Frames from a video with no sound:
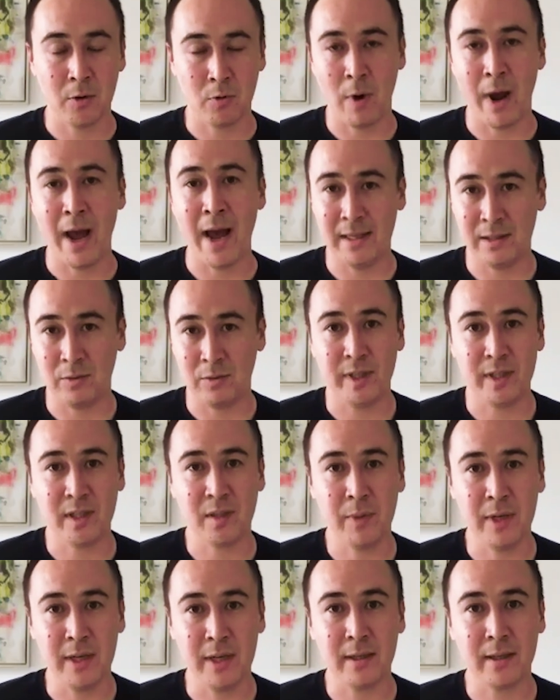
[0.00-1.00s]
as we
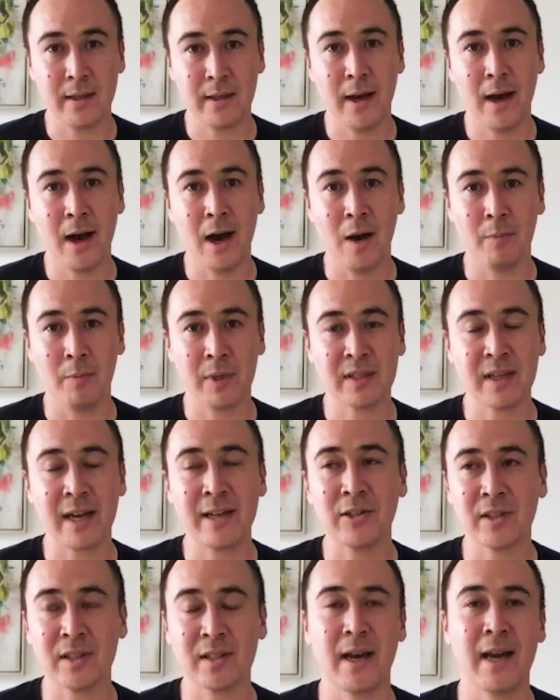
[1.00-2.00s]
speak. Because I
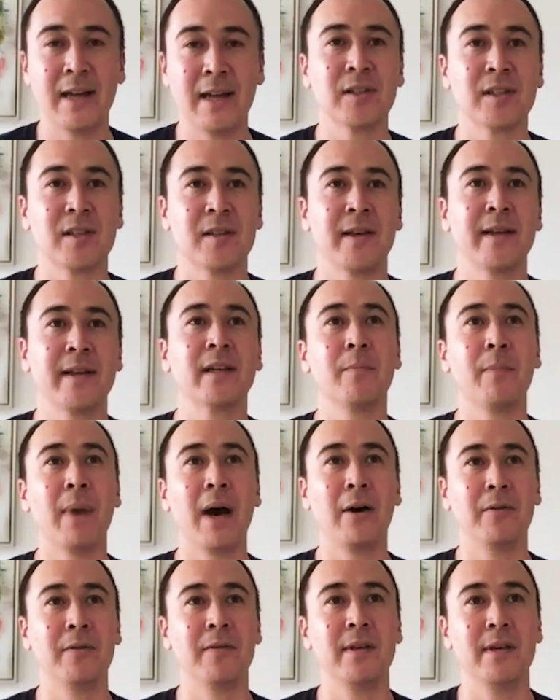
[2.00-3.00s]
just think
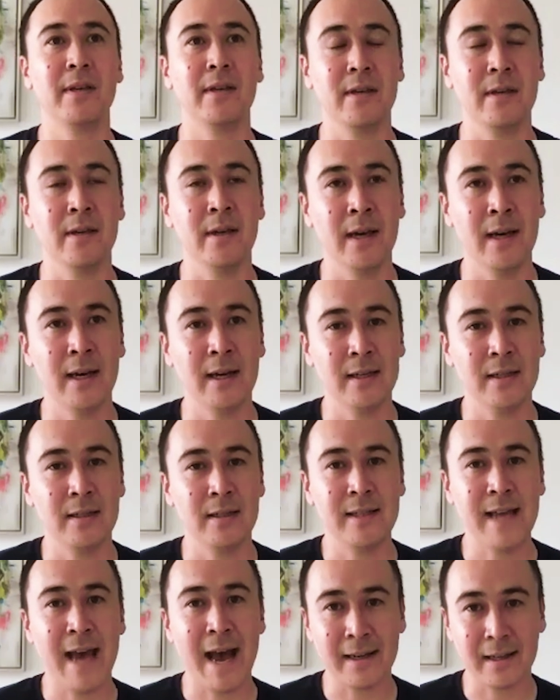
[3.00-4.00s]
about the
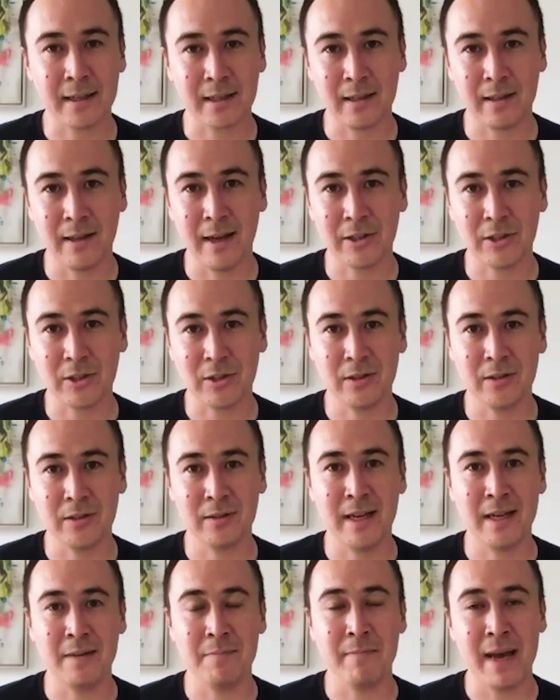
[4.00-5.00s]
data collection
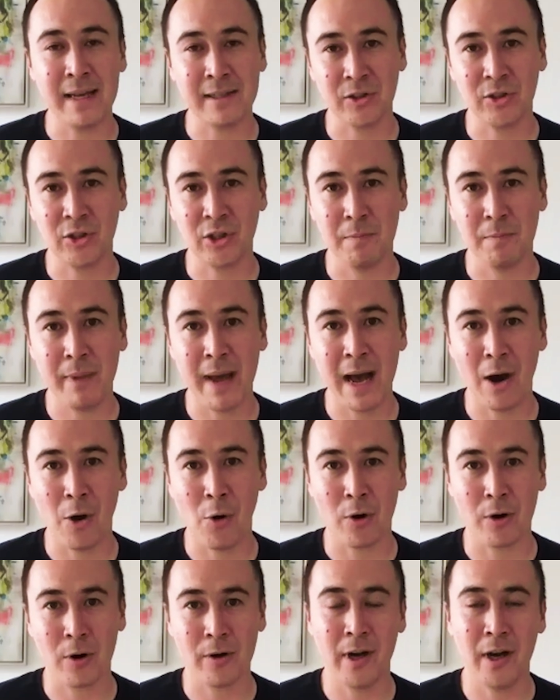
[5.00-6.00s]
and messaging
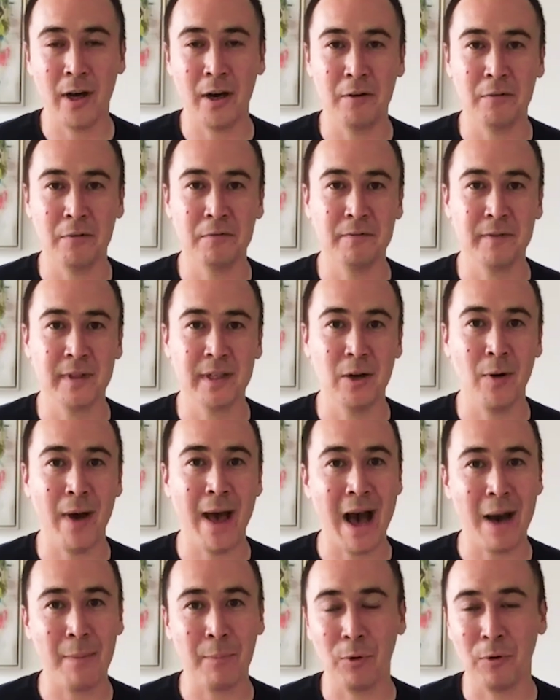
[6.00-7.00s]
power of
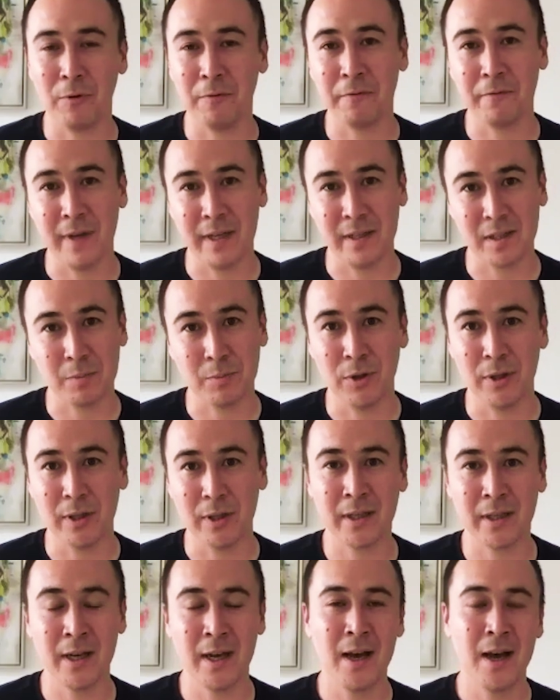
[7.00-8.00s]
Apple, Facebook,
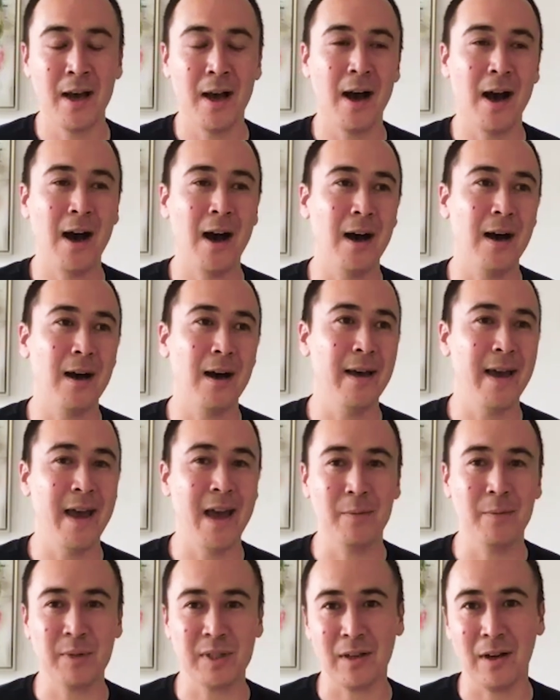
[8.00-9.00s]

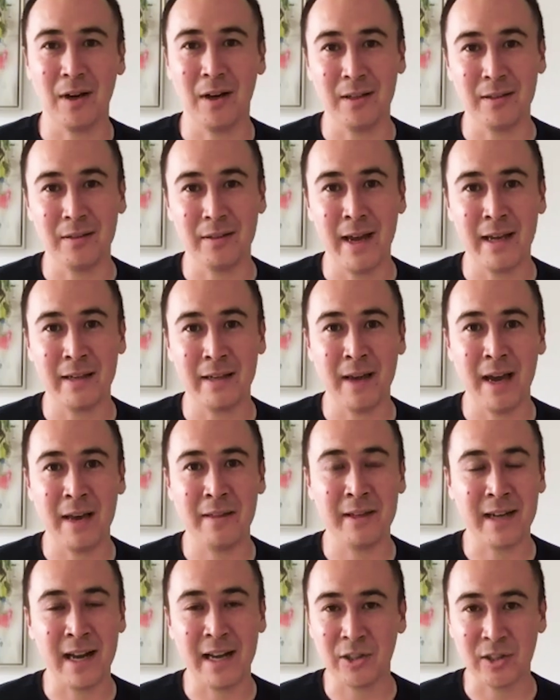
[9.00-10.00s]
Amazon, and
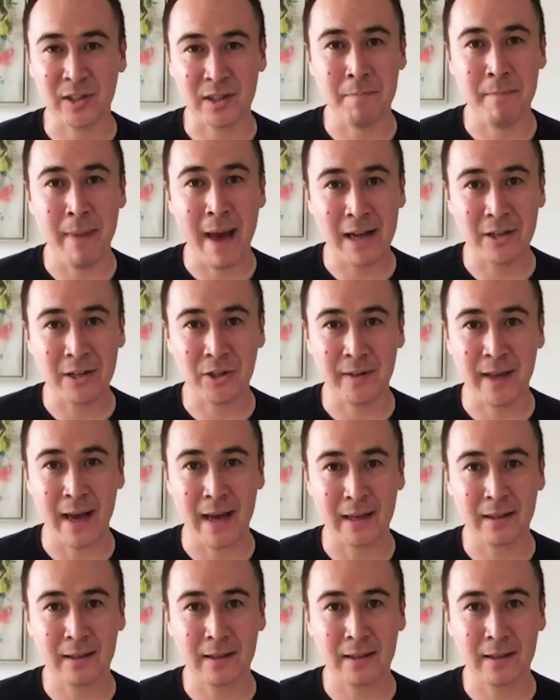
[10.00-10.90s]
then I just imagine that